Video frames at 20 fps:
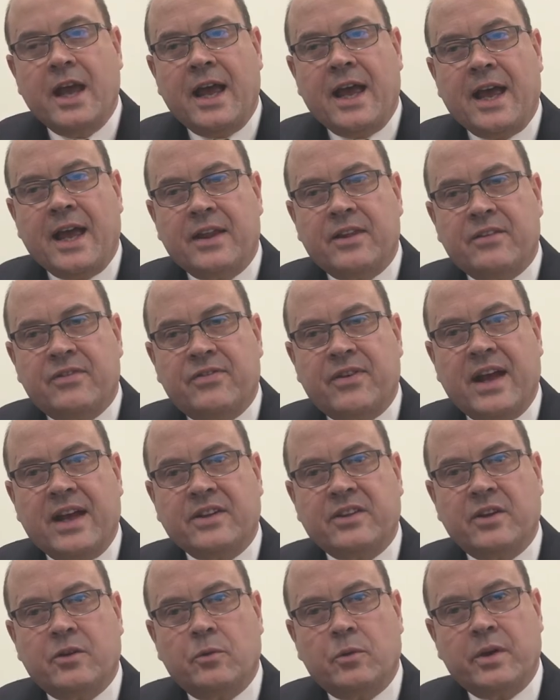and the
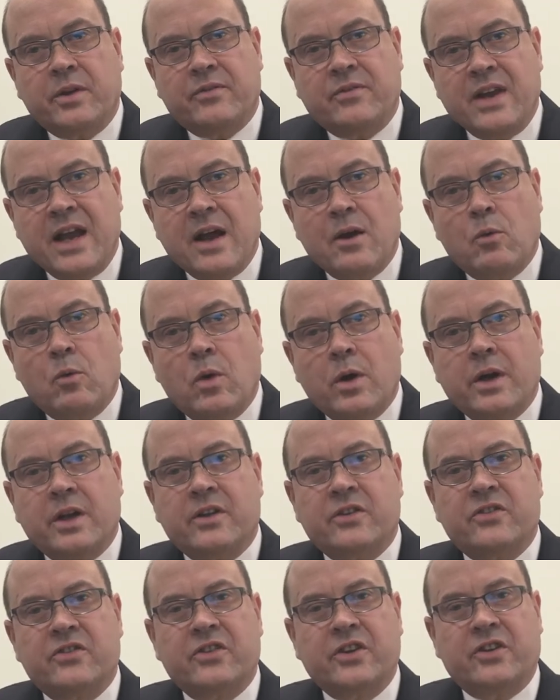fact that we've now won
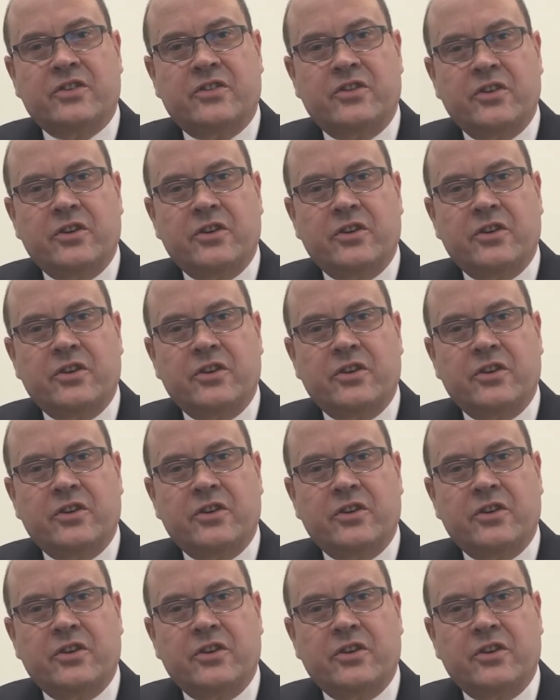it six